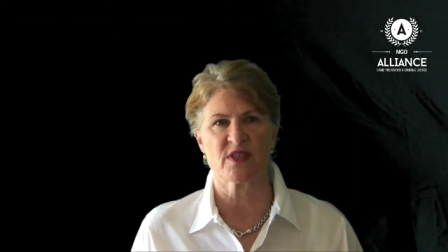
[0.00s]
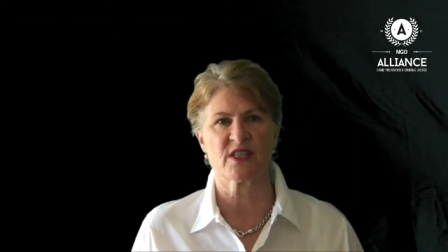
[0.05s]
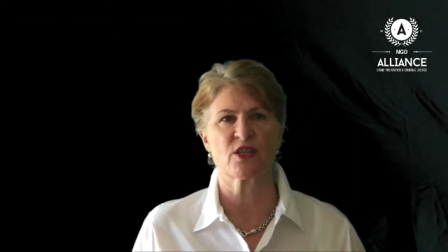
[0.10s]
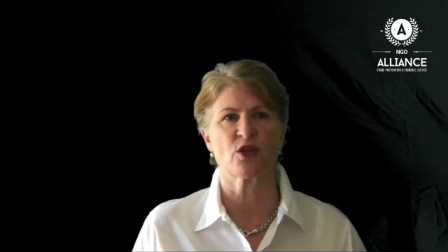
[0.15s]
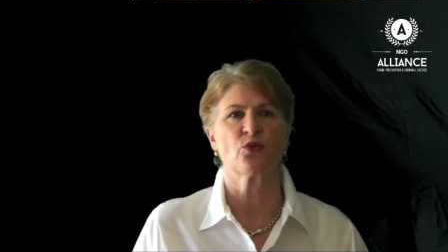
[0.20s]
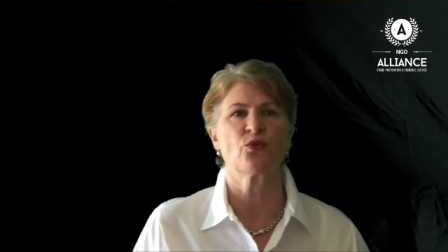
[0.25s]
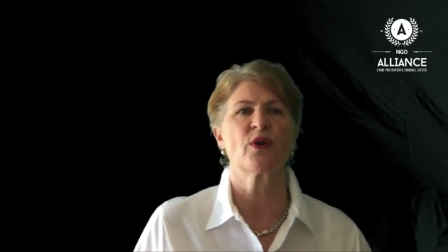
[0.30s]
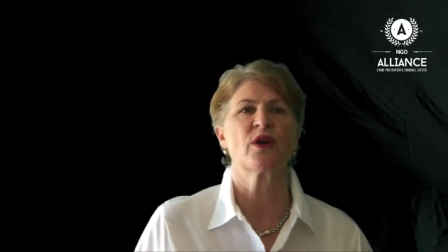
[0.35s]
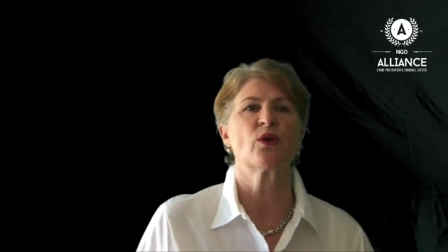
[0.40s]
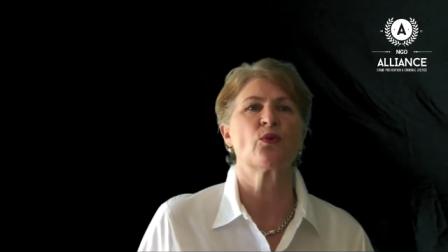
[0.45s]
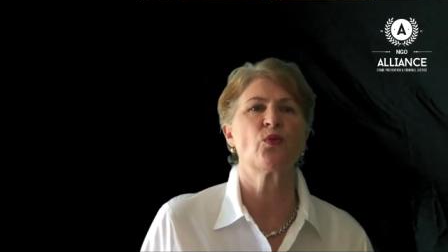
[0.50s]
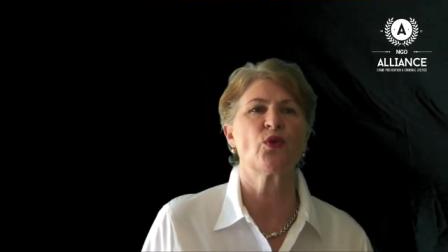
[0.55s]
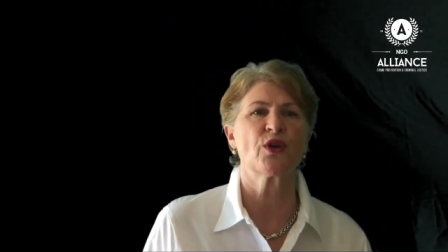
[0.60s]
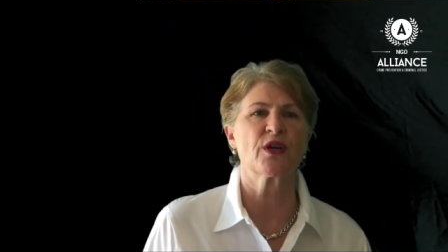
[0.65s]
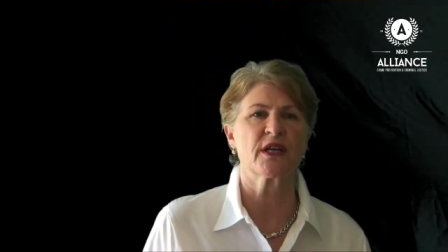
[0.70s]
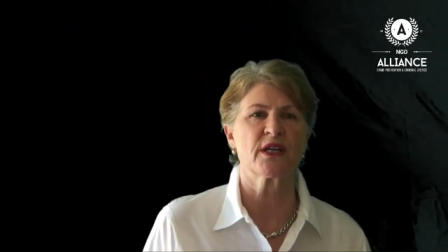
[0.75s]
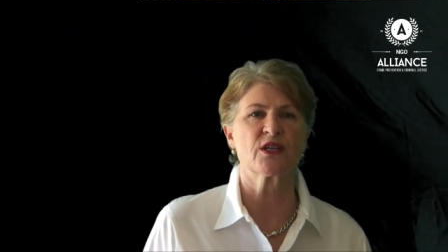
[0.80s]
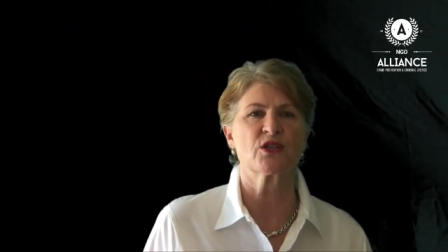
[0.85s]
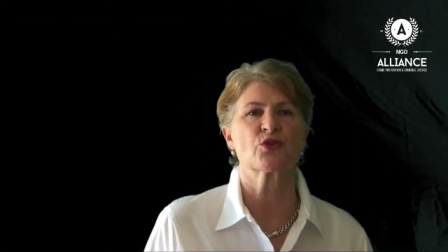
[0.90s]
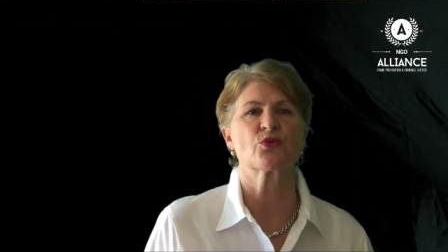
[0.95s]
so we're
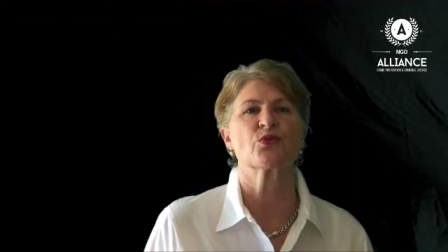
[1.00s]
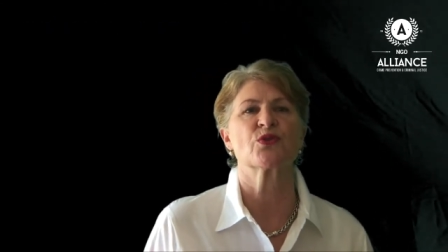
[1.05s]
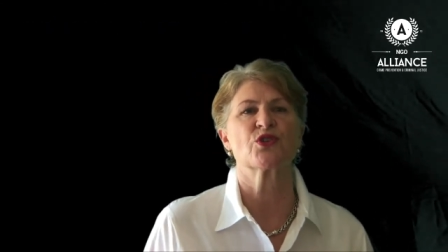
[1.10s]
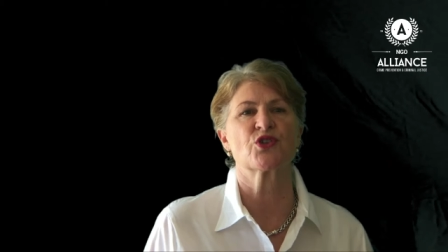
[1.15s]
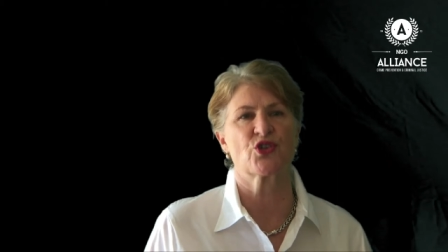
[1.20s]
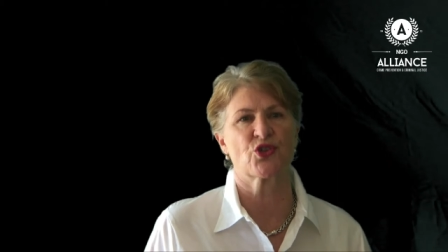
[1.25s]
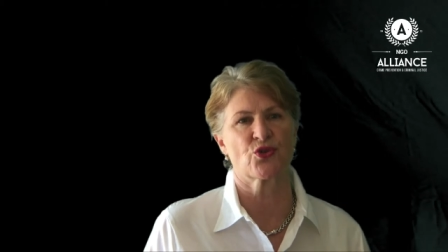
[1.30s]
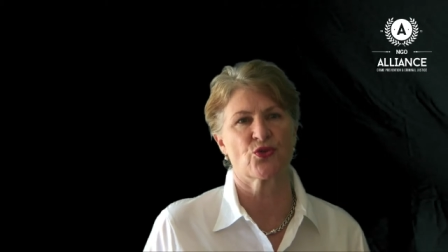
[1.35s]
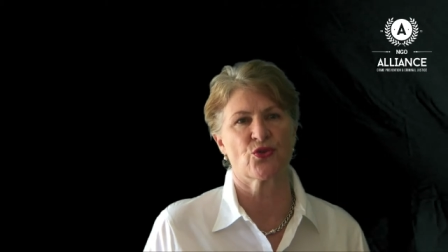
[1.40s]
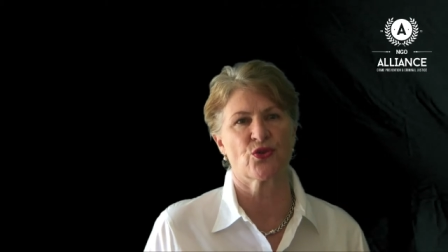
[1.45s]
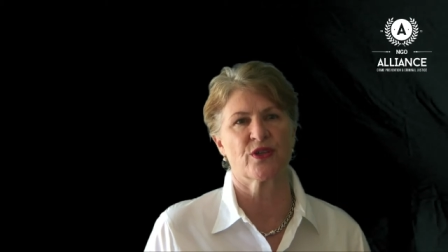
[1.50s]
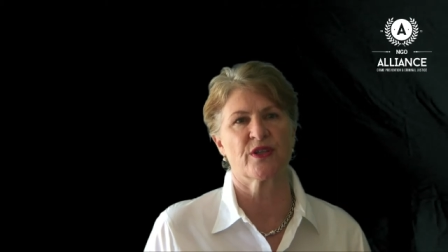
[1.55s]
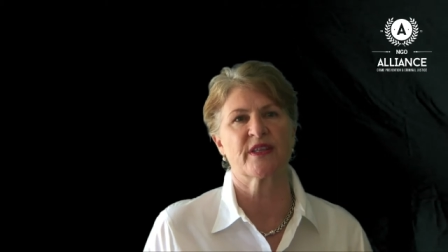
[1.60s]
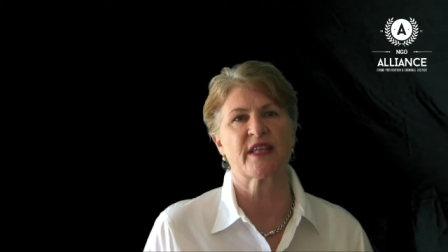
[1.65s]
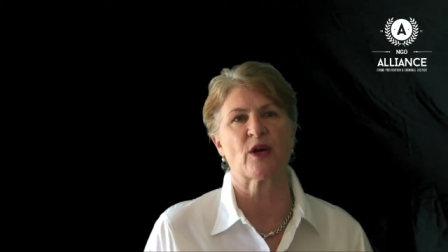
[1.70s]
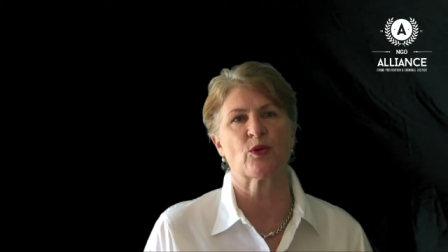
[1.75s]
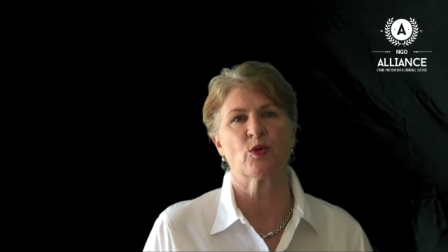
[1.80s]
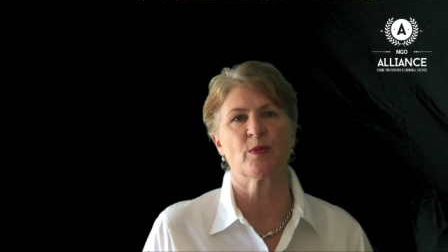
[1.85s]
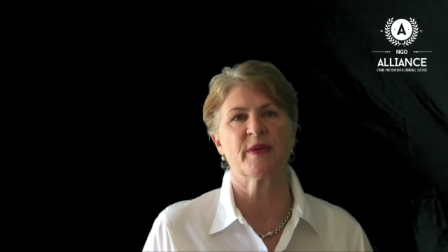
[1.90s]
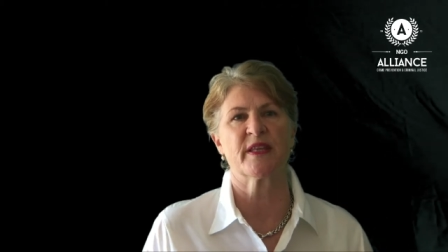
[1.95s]
working to ensure that
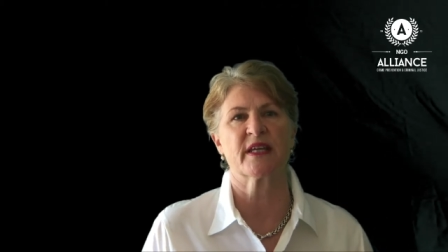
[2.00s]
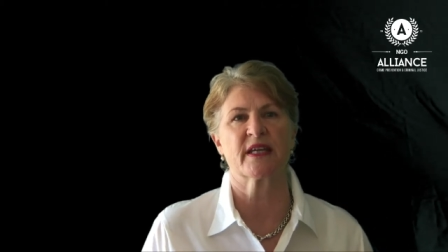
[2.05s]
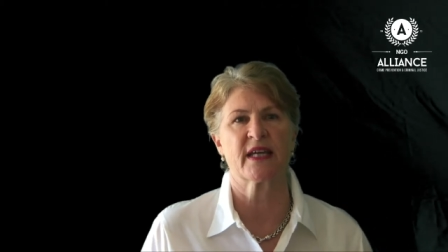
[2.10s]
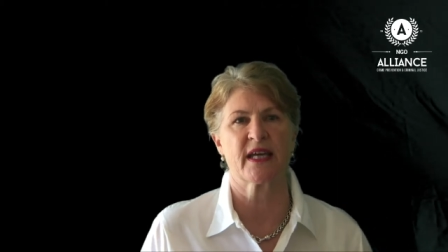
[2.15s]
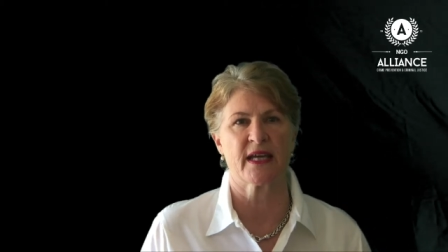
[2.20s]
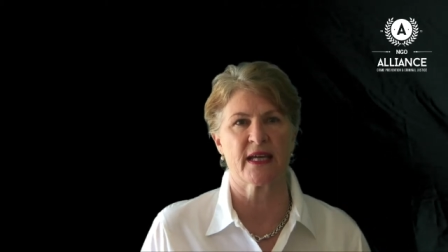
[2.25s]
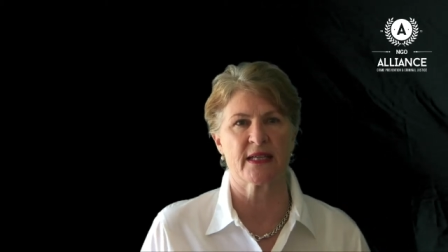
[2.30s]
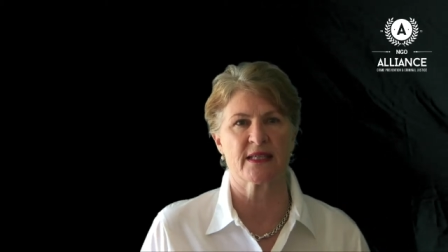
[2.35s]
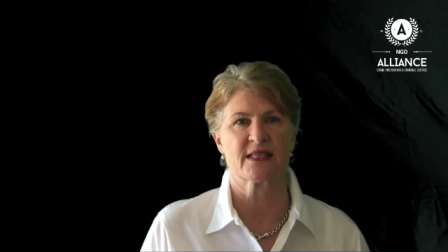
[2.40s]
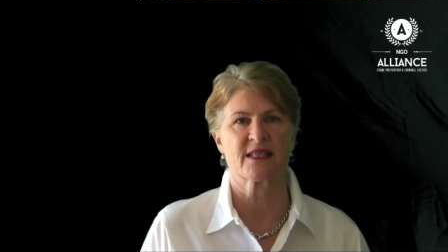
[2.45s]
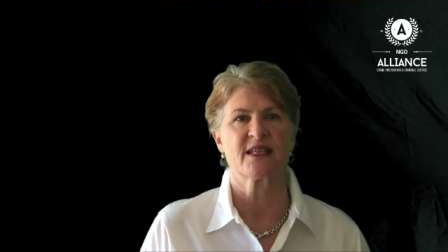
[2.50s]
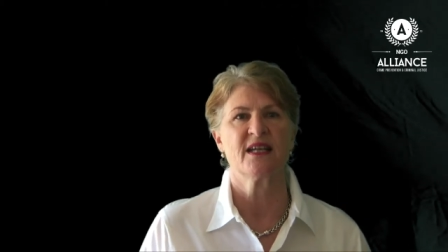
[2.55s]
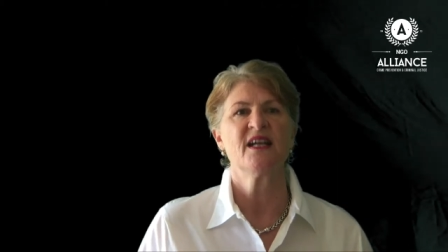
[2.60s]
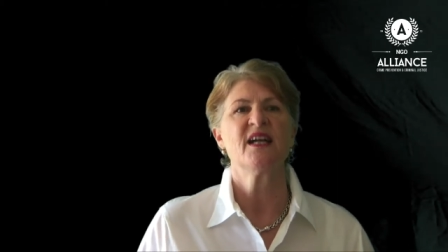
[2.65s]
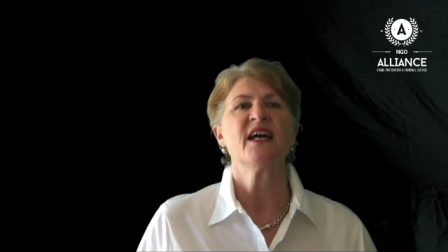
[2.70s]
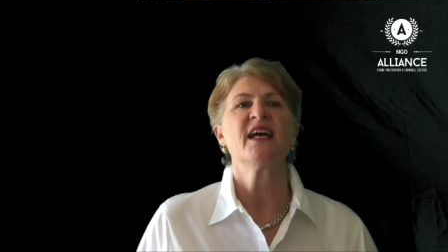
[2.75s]
that will be the case.